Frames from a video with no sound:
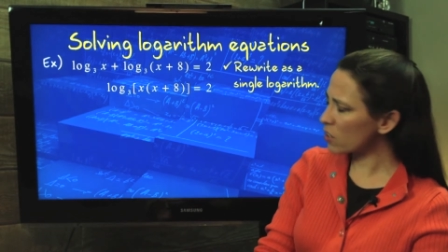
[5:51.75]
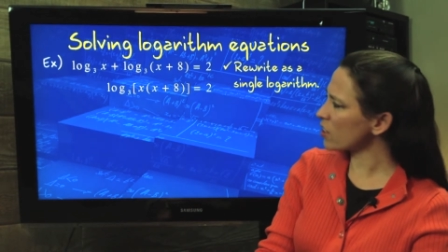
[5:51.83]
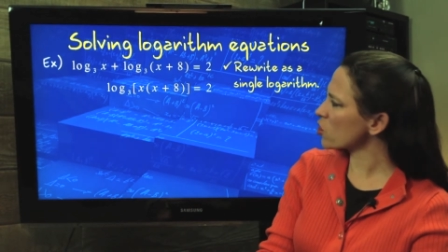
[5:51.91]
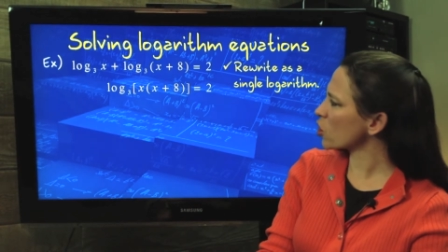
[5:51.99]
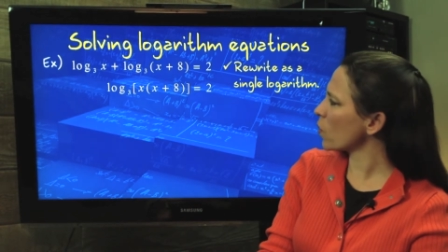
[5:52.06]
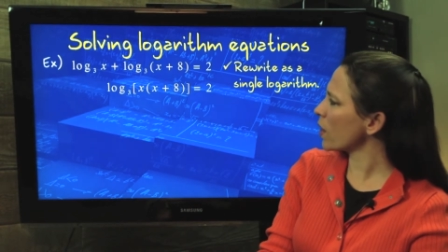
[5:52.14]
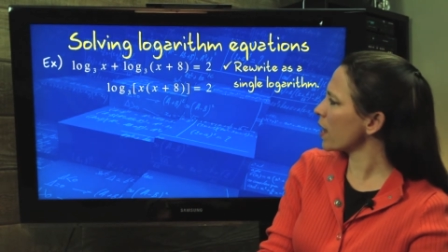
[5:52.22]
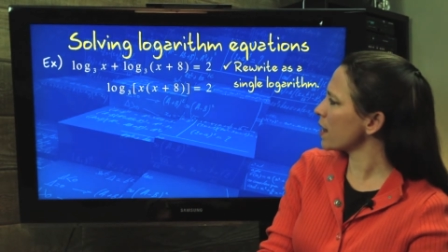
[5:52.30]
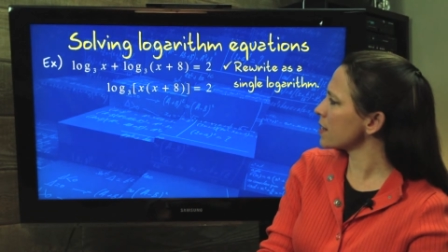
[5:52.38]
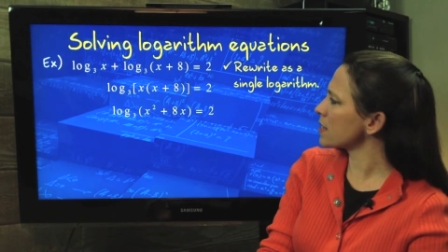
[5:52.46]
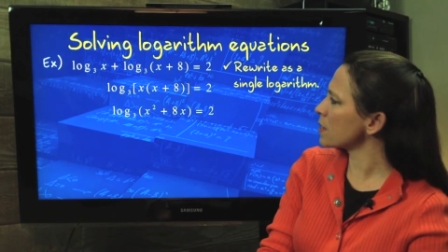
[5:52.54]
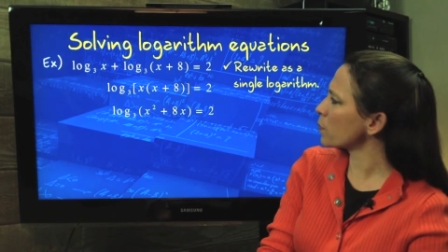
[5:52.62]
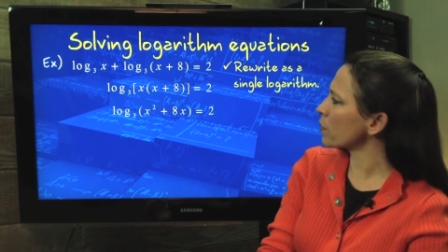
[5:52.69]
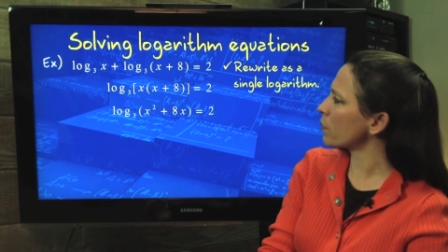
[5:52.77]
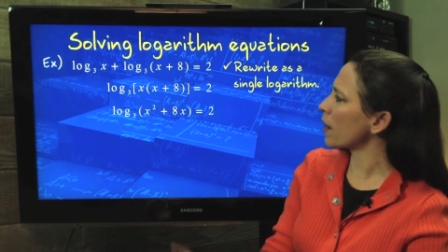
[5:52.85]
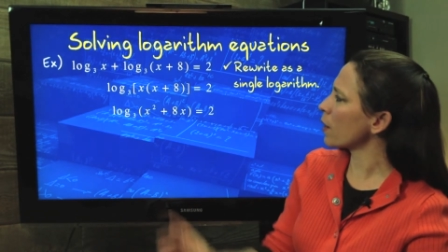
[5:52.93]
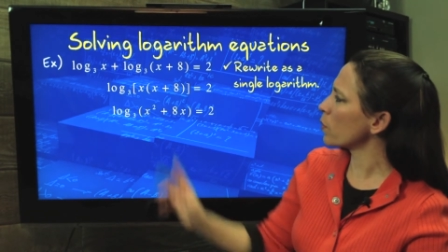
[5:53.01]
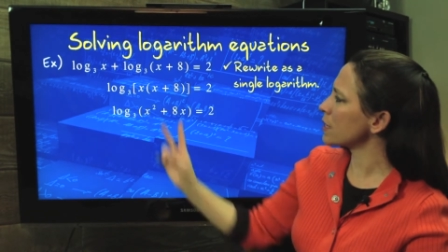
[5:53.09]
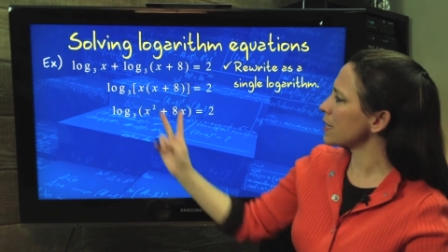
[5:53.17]
let's go ahead and
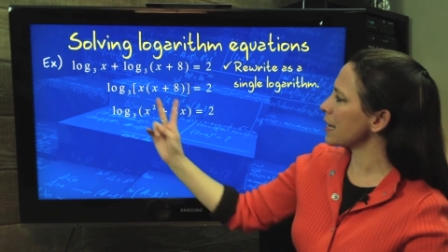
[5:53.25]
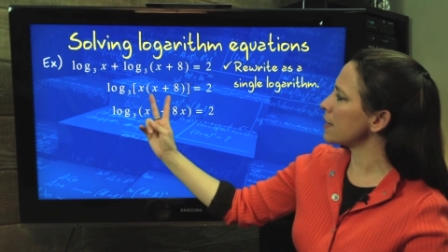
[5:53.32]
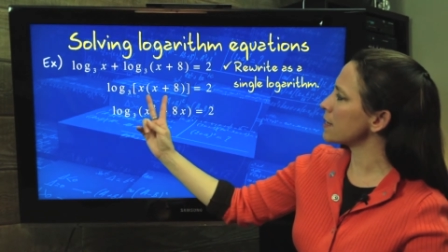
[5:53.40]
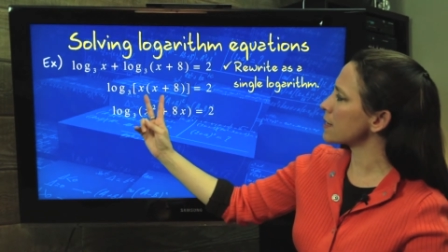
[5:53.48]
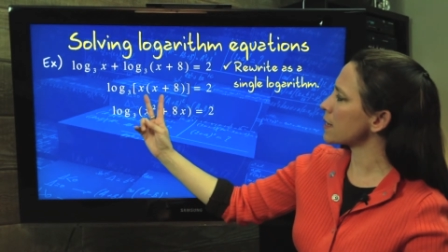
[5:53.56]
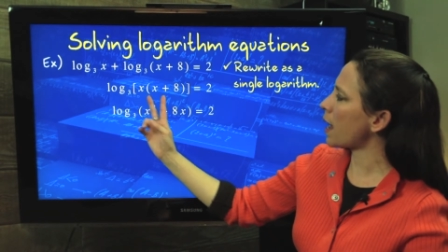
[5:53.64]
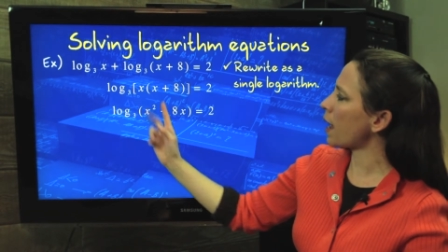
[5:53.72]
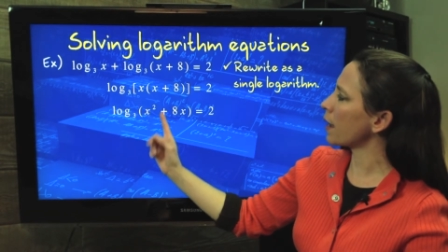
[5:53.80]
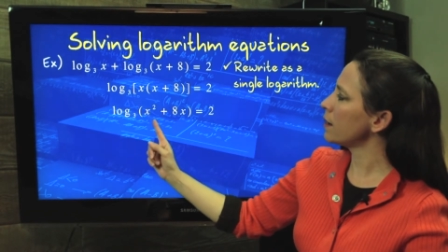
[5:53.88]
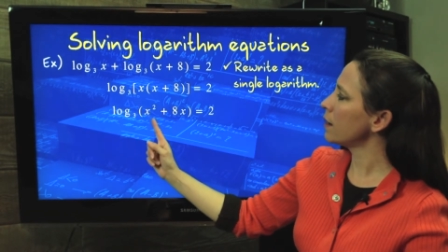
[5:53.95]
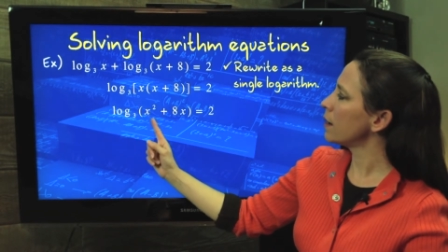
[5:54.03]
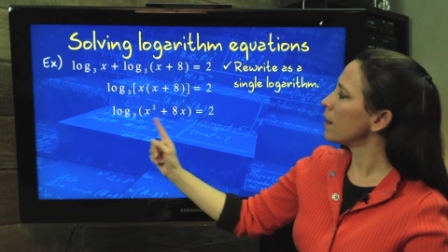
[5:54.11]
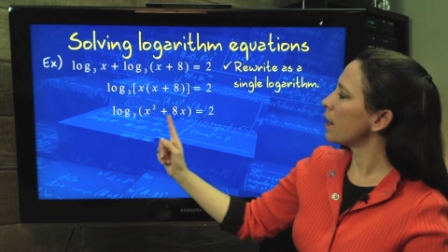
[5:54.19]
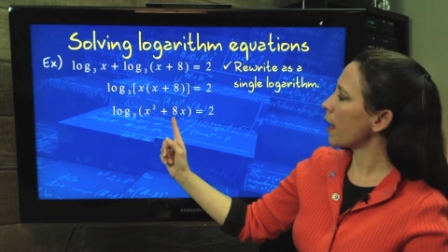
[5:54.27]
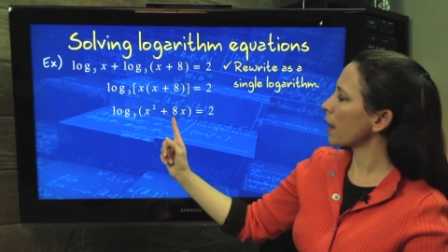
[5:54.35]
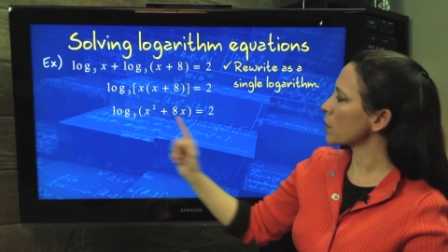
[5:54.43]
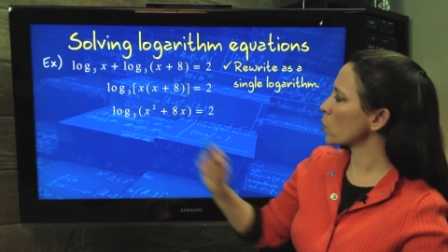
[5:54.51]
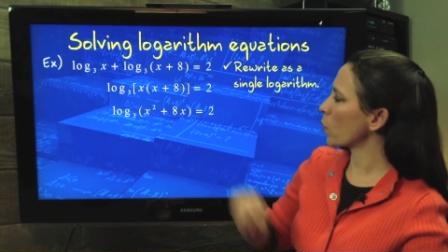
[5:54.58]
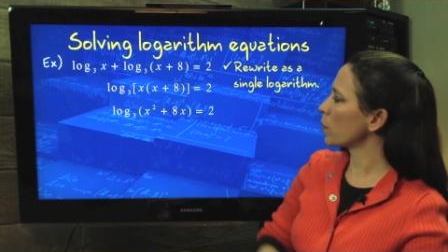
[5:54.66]
simplify what's inside
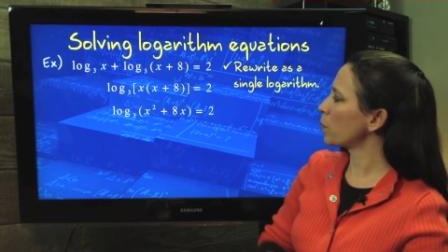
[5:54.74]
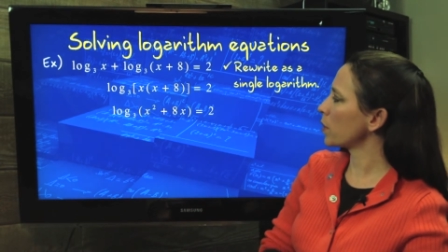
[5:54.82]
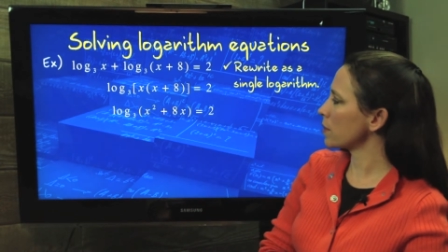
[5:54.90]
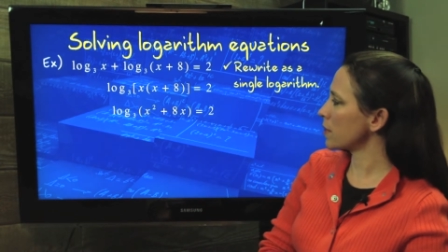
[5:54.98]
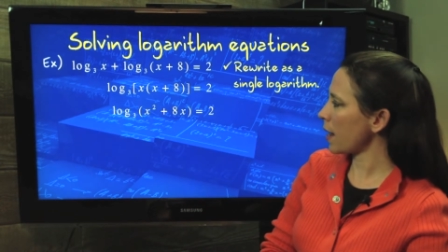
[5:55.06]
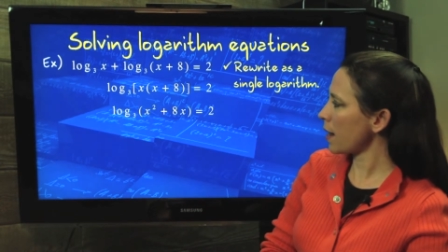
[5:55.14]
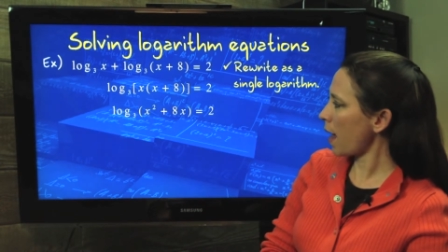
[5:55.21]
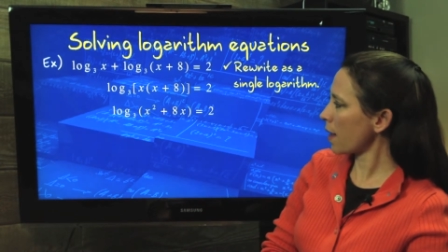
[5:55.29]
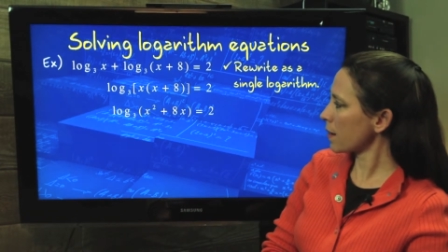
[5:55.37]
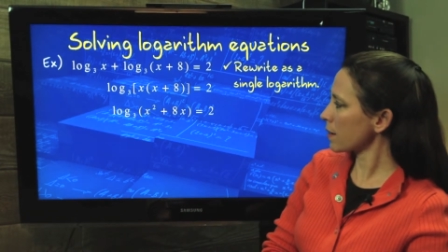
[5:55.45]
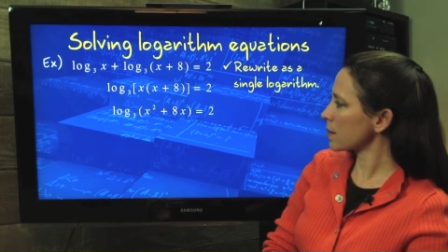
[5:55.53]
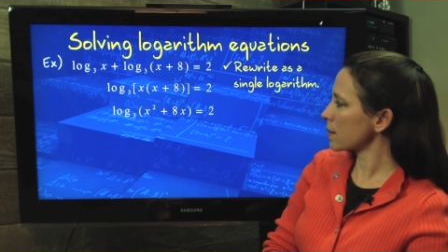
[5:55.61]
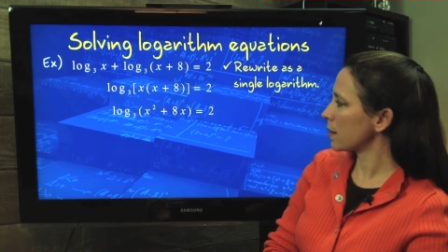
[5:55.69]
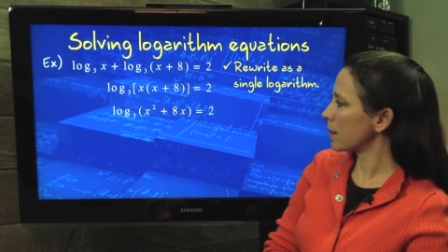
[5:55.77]
x squared plus 8x.